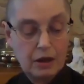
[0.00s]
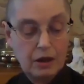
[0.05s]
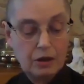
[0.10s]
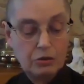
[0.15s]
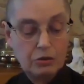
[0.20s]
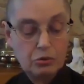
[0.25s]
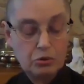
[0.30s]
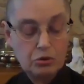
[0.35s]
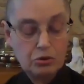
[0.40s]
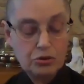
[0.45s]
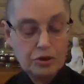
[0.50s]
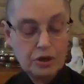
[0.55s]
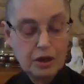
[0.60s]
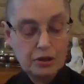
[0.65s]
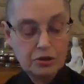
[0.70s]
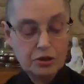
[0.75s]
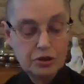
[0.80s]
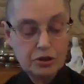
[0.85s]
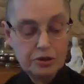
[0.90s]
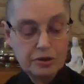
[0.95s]
Through
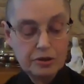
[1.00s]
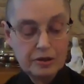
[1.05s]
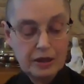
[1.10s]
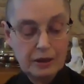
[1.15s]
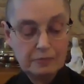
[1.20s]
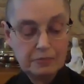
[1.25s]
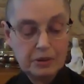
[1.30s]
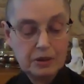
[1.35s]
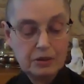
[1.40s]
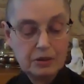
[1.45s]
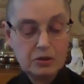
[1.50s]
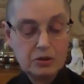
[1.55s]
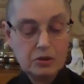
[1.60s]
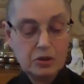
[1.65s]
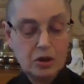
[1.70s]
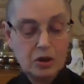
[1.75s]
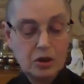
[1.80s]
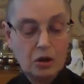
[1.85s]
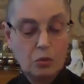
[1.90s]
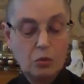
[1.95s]
such acceptance,
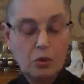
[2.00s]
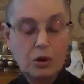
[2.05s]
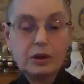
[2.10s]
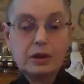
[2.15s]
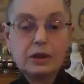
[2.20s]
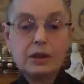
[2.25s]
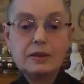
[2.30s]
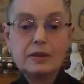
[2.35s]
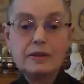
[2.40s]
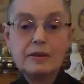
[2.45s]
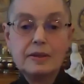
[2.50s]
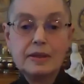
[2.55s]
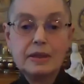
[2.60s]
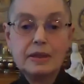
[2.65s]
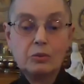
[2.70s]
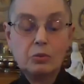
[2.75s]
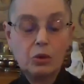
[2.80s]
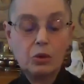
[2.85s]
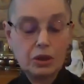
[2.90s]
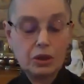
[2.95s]
one can see
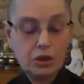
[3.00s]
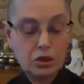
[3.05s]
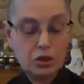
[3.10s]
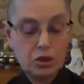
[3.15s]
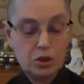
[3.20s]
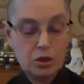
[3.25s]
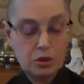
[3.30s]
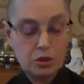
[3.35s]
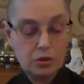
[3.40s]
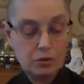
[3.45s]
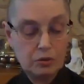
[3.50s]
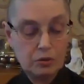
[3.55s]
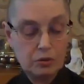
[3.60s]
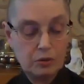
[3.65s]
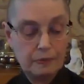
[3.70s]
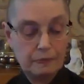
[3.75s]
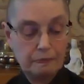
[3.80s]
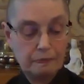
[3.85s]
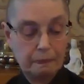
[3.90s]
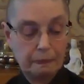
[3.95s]
what to do,
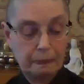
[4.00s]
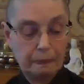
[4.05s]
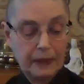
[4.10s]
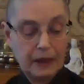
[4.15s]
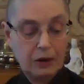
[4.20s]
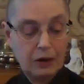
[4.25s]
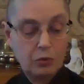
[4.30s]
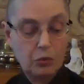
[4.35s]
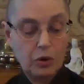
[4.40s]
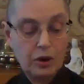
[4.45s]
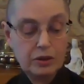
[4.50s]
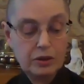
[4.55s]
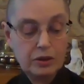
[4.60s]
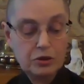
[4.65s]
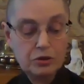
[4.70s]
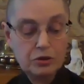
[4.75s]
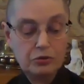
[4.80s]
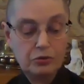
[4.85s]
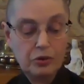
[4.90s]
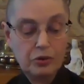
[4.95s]
whether
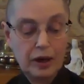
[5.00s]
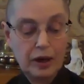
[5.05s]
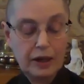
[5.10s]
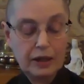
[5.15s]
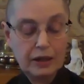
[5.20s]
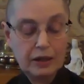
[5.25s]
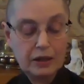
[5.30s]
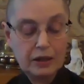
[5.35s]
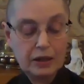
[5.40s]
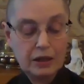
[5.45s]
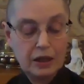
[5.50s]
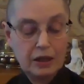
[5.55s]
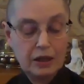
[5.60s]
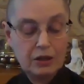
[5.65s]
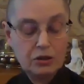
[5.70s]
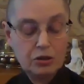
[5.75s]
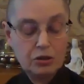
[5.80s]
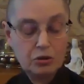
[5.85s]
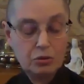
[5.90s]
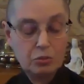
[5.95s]
to fight,
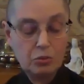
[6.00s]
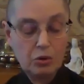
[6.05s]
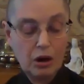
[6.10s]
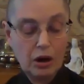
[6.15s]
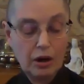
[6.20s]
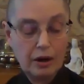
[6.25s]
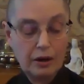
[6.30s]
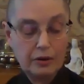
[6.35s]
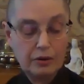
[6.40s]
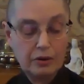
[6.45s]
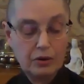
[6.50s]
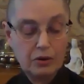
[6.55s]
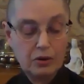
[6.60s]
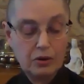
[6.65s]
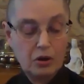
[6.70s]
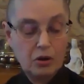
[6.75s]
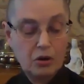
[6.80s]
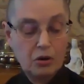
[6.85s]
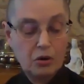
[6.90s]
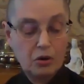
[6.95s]
to run,
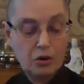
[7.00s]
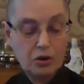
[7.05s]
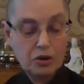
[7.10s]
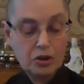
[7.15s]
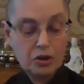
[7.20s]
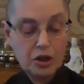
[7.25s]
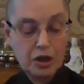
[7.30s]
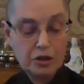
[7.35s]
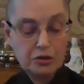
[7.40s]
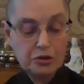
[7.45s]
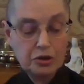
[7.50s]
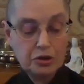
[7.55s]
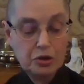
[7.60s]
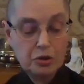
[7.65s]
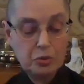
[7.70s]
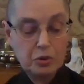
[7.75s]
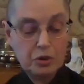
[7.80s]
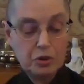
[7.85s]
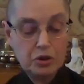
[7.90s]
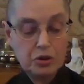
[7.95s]
or just to
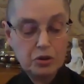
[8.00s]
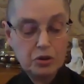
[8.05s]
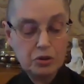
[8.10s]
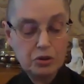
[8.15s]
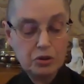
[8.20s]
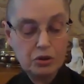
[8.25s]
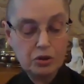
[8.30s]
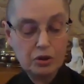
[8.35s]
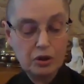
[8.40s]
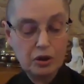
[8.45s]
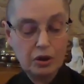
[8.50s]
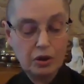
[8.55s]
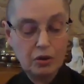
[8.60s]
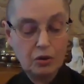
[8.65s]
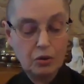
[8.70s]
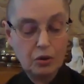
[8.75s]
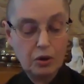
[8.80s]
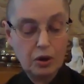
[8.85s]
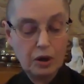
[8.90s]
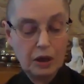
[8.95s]
endure
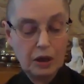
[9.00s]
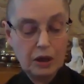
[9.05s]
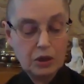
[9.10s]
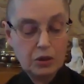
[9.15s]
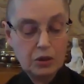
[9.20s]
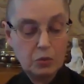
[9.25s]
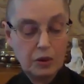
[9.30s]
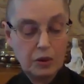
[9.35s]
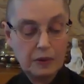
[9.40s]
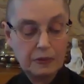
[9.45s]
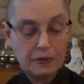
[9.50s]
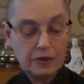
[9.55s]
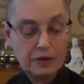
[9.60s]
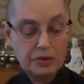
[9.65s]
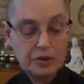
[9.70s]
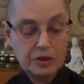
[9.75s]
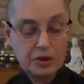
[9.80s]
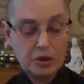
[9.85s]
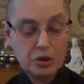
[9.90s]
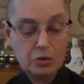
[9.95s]
according to what the
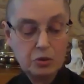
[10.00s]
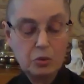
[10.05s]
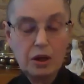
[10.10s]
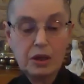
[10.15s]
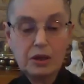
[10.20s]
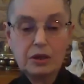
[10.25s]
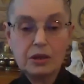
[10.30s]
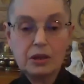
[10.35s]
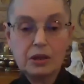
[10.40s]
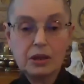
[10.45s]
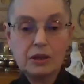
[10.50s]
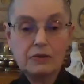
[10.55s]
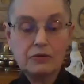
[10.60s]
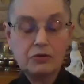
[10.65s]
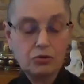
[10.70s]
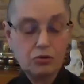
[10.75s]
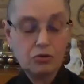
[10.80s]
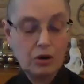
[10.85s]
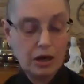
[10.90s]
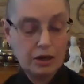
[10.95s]
situation gives
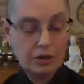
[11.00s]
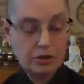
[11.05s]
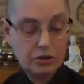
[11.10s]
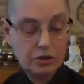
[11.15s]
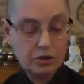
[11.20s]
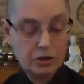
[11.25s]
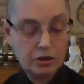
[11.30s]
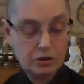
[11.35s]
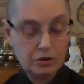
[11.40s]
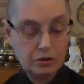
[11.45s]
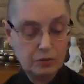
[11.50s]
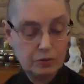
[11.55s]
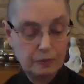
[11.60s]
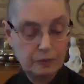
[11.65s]
rise to.